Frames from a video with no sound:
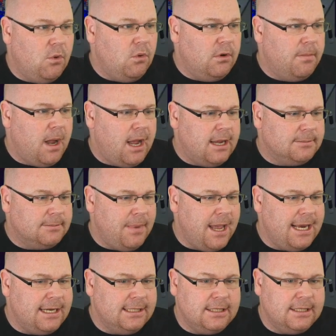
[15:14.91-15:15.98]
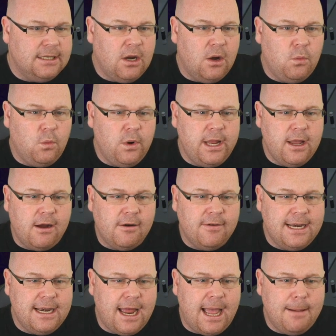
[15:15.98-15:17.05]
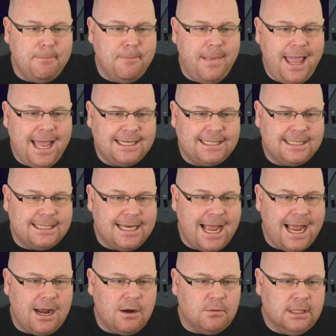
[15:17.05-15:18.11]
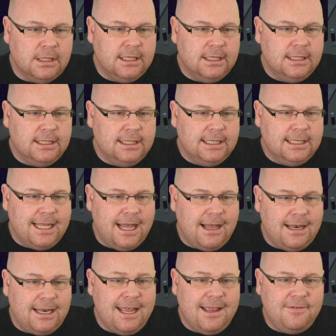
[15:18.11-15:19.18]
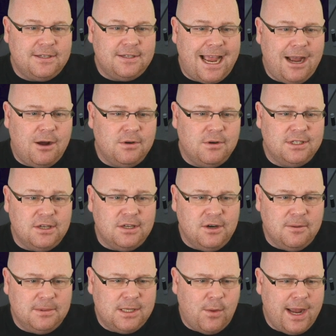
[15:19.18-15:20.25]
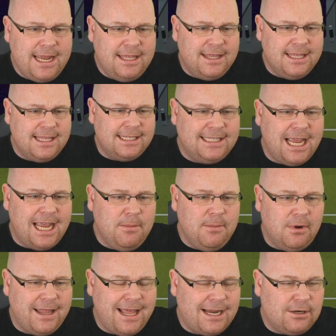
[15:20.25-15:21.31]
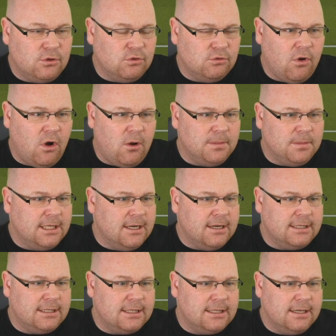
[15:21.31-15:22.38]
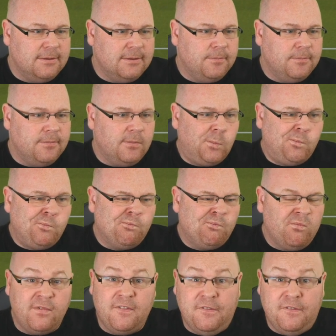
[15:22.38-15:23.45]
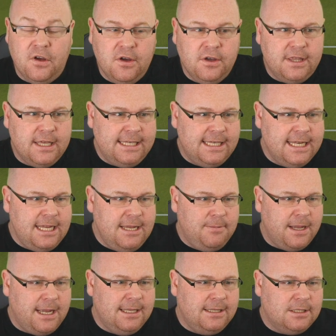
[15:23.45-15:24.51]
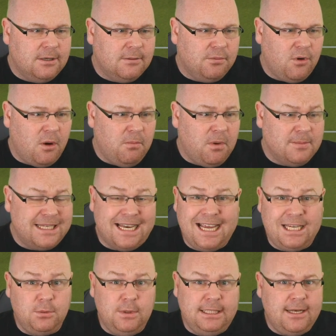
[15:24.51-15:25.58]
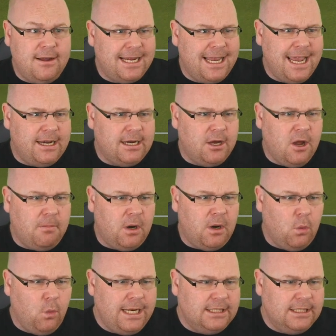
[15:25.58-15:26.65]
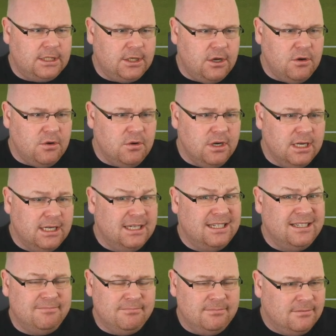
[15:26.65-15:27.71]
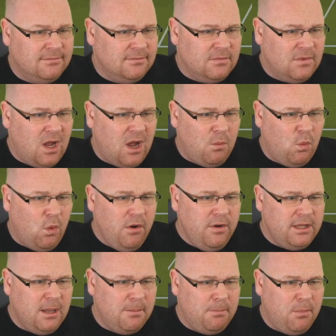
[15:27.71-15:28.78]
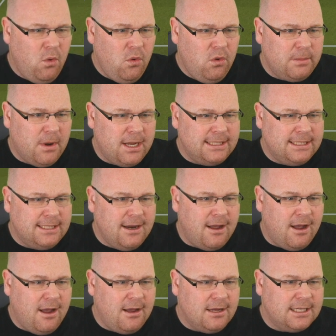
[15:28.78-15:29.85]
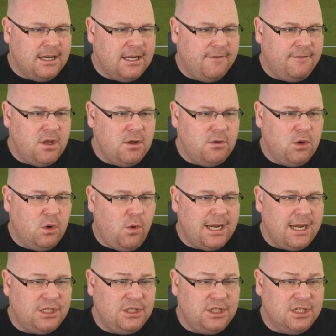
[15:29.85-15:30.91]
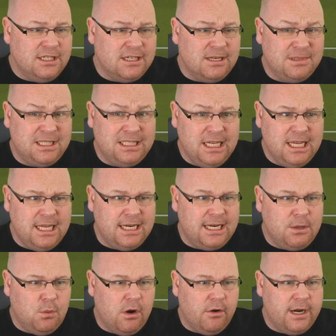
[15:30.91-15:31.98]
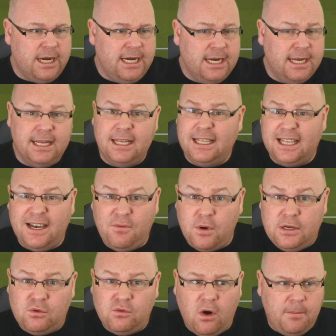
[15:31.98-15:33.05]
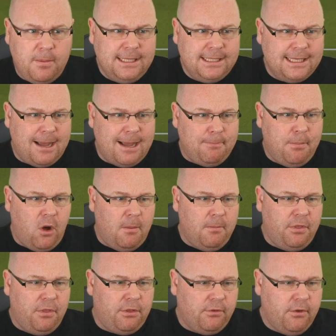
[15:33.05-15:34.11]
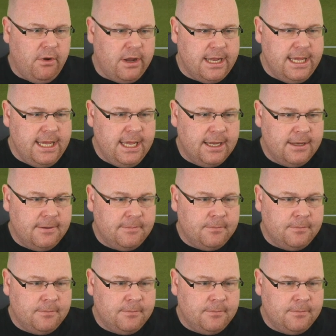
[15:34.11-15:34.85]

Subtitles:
ball past Pedersen, and we are in a mess now. That lifts Haugesund up to eighth table, and that drops us further deep into problems. Unless we start getting a couple of wins soon, I'm worried the board might start asking a few questions. I'm certainly worried that if we drop into that bottom three,